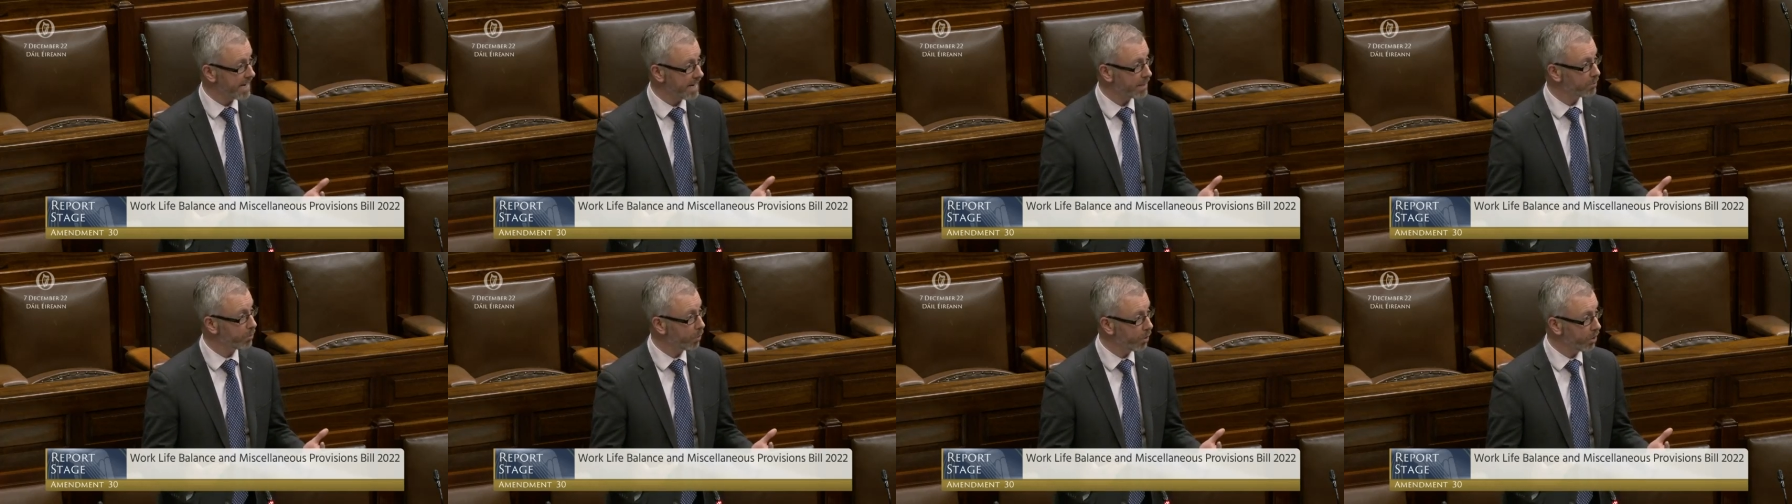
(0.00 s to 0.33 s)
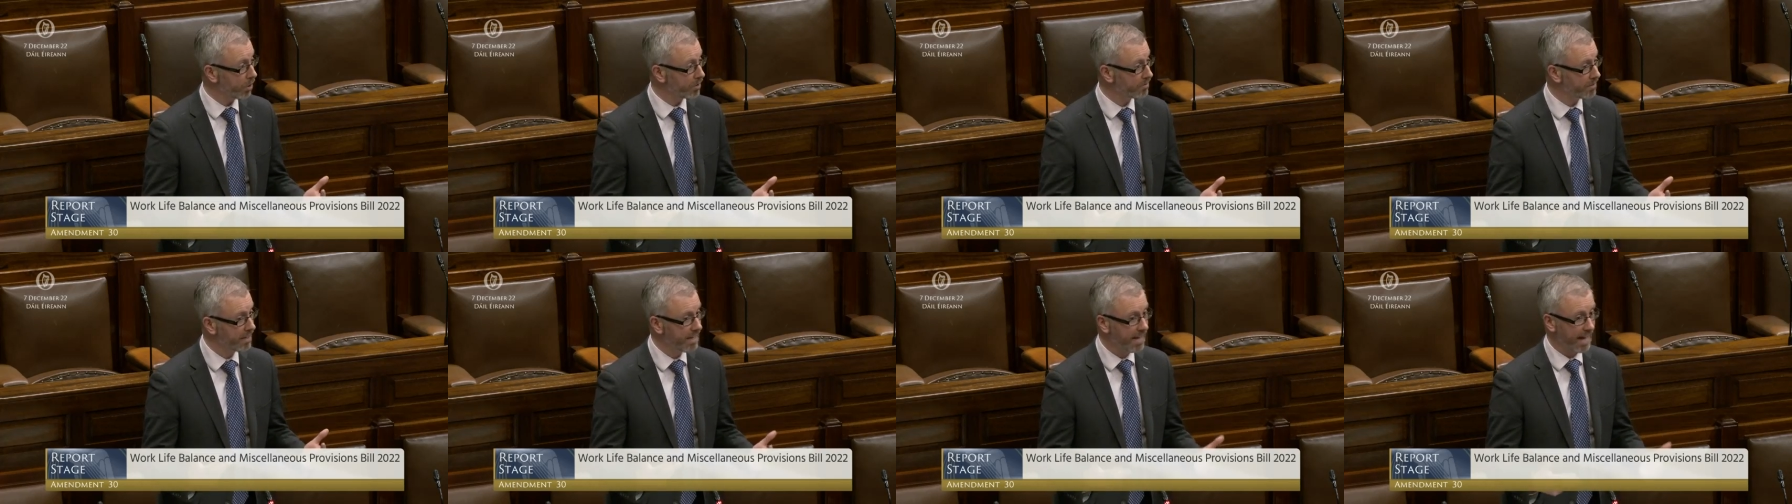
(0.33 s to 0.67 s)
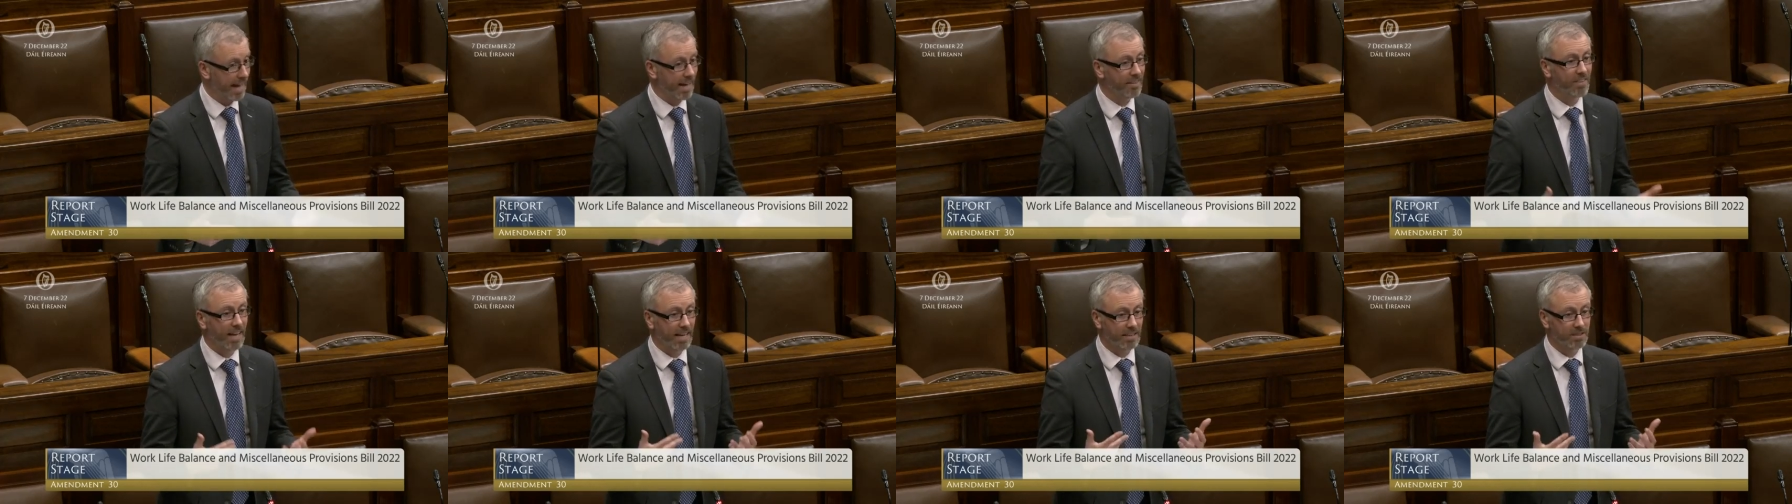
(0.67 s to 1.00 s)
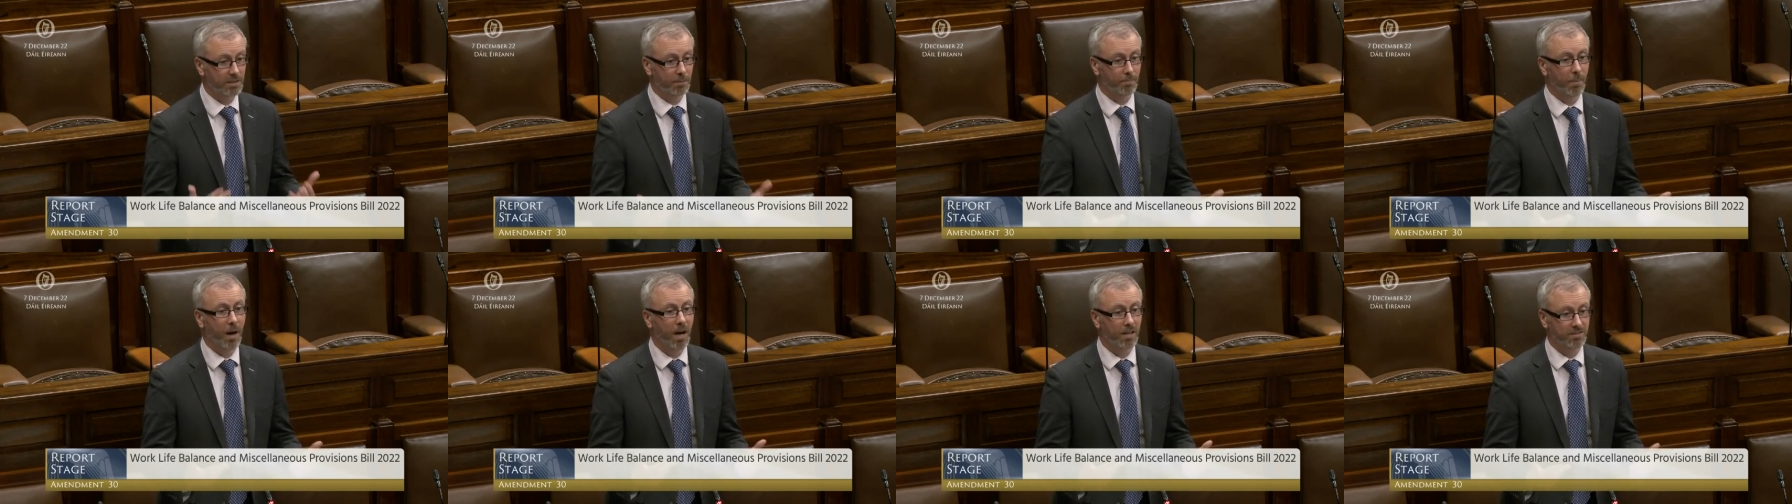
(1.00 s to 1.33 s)
day one, and
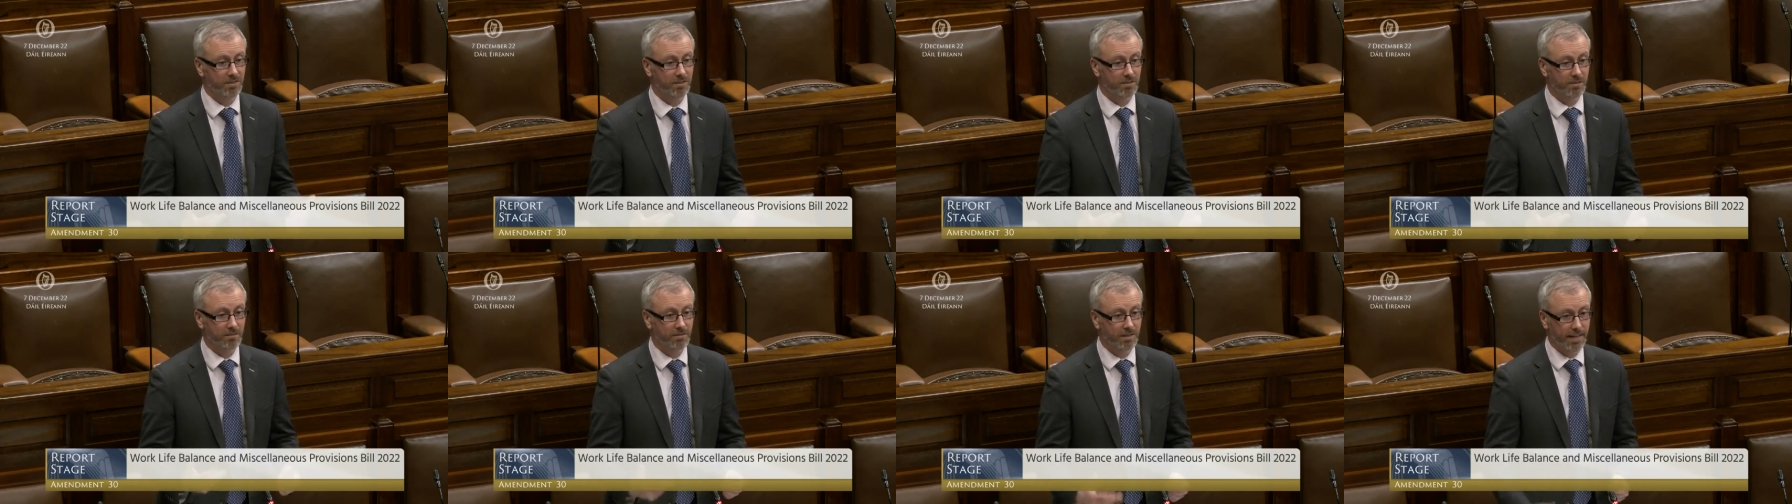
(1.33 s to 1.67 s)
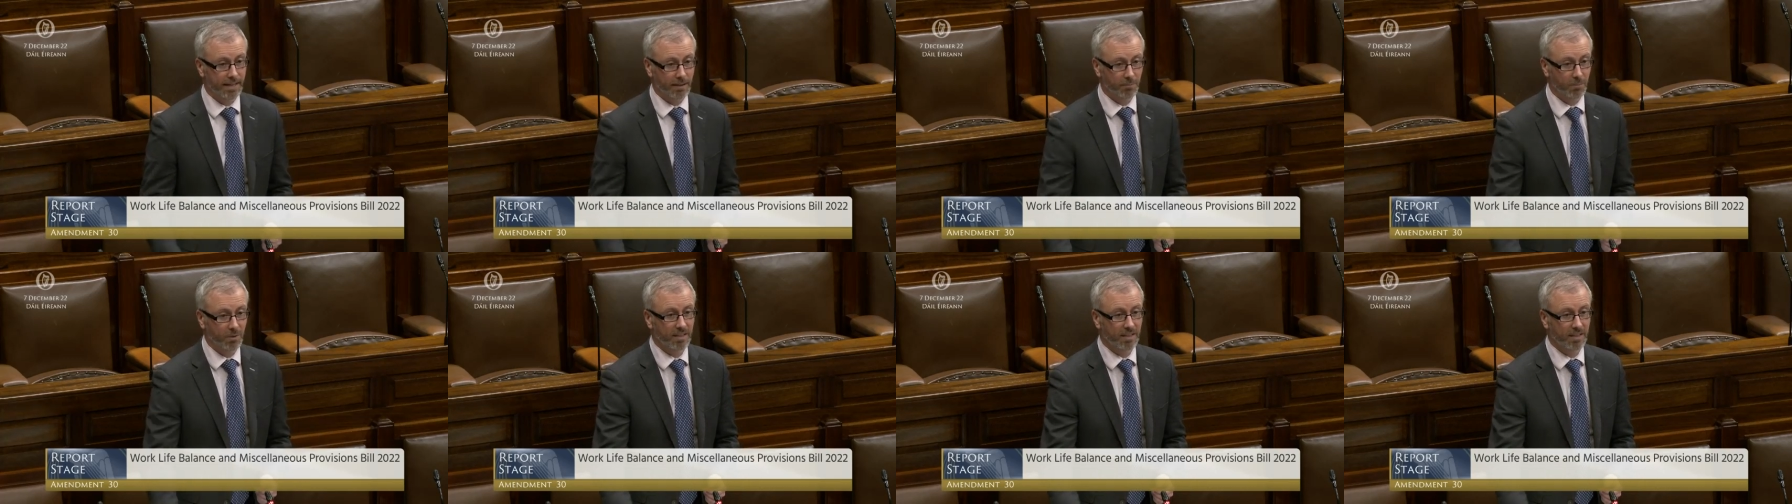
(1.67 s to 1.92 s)
that's a positive thing.